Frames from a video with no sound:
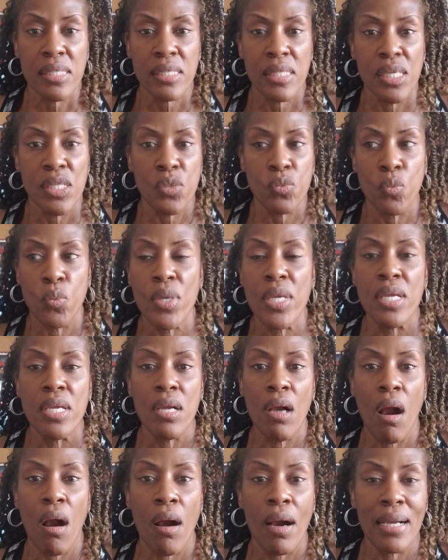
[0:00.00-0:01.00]
because we
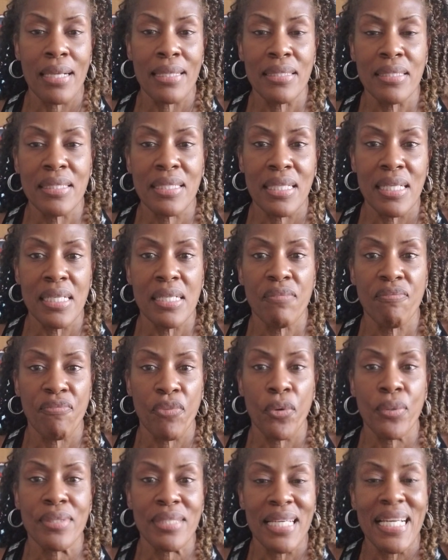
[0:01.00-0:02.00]
are looking
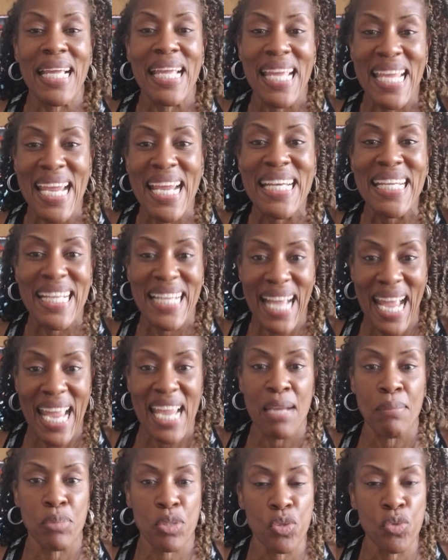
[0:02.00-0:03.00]
for the end
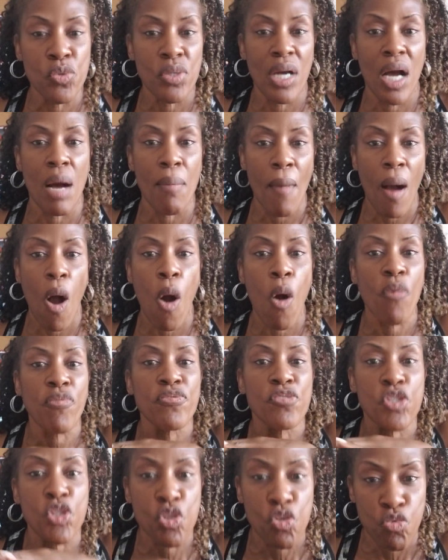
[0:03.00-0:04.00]
game to come off
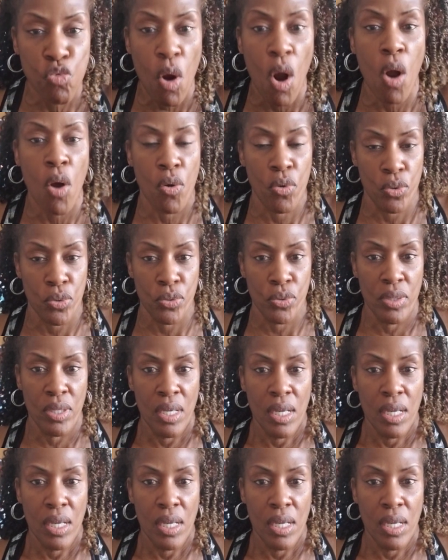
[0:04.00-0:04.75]
strong.